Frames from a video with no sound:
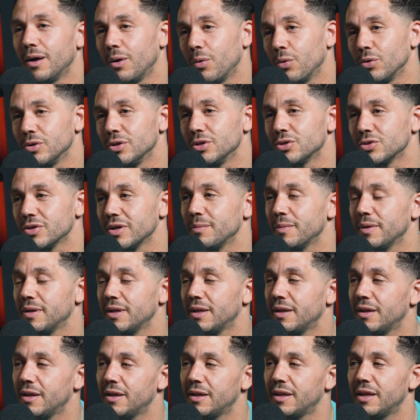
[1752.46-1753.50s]
I want a drink.
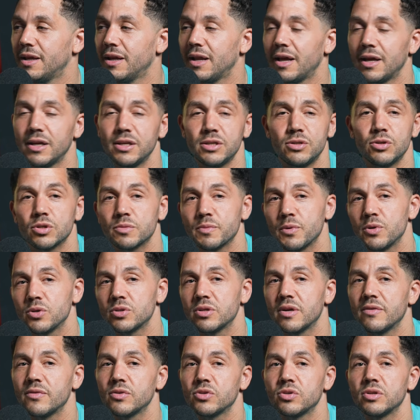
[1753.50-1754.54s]
But they're like, he's not
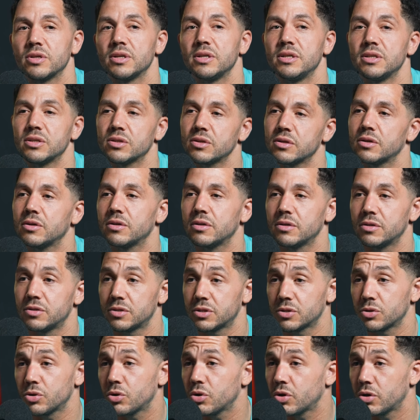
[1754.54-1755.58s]
supposed to have a drink. He's
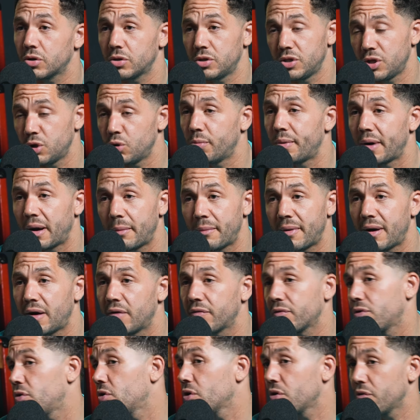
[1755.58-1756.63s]
nil by
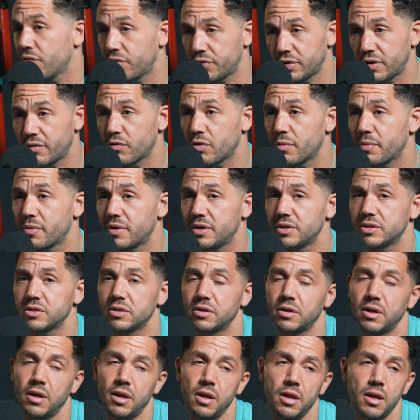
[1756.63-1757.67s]
mouth, got to go for another
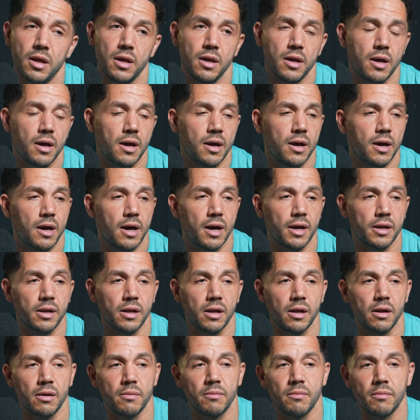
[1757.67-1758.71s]
operation.
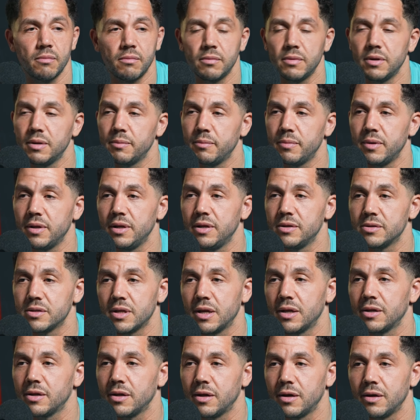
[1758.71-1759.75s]
And Billy was
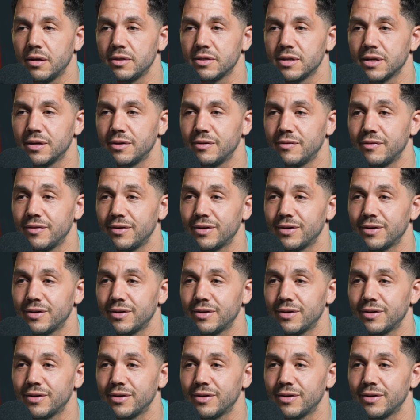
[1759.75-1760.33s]
like, no, he's getting a